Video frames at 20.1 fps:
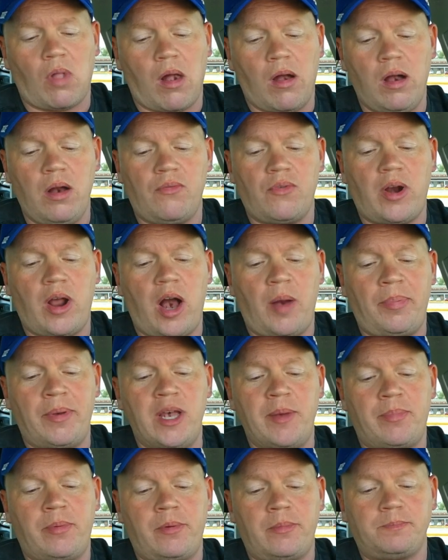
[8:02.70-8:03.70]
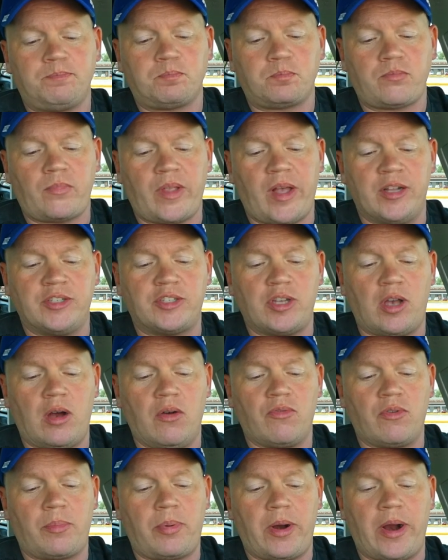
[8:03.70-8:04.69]
Overall, people, it's
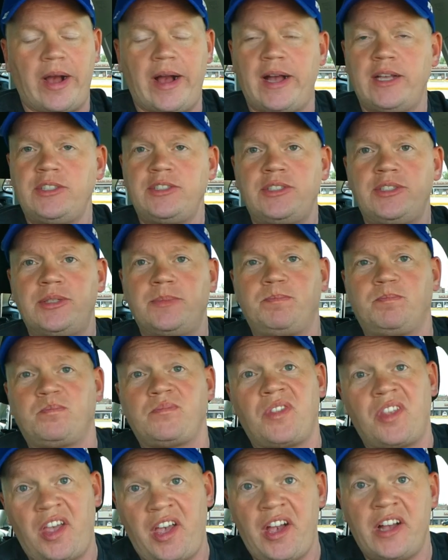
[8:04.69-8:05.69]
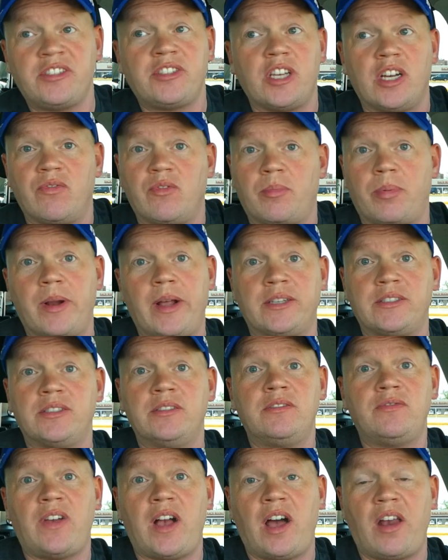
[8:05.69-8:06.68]
overpriced. Yeah, it's overpriced.
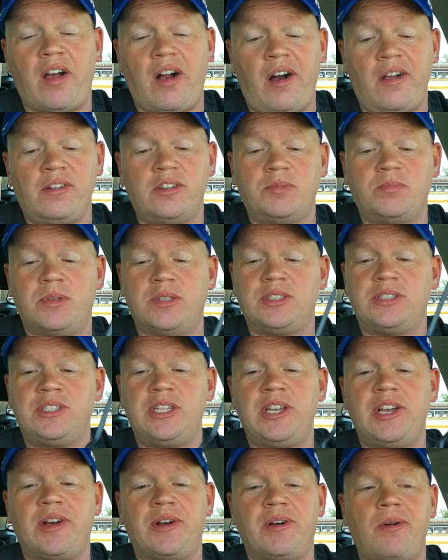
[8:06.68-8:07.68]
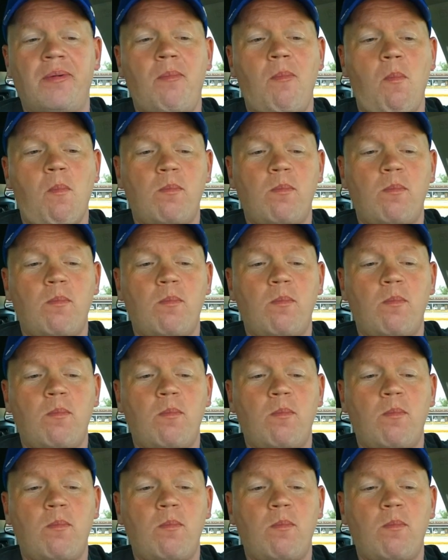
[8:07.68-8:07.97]
It's $5, but still,